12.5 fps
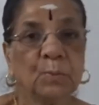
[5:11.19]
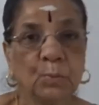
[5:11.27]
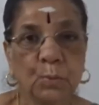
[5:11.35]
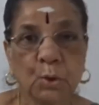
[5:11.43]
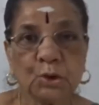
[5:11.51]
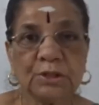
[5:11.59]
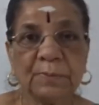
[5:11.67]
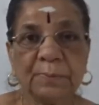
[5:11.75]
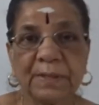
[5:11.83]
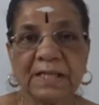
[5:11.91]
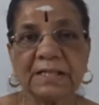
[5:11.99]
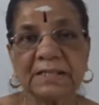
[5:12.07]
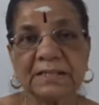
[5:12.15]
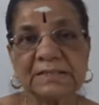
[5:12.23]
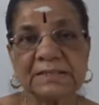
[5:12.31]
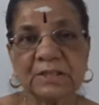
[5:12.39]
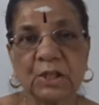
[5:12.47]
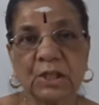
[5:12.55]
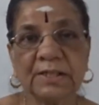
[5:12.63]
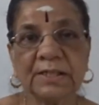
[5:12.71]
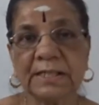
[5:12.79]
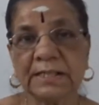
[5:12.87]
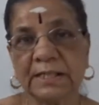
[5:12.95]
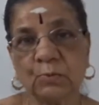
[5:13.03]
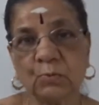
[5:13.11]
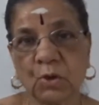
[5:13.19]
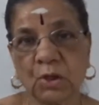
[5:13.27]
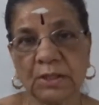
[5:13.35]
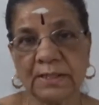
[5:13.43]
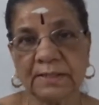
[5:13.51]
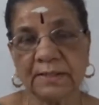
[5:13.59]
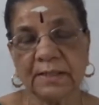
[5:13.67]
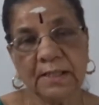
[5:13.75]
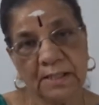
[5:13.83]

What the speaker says: both the parents are involved.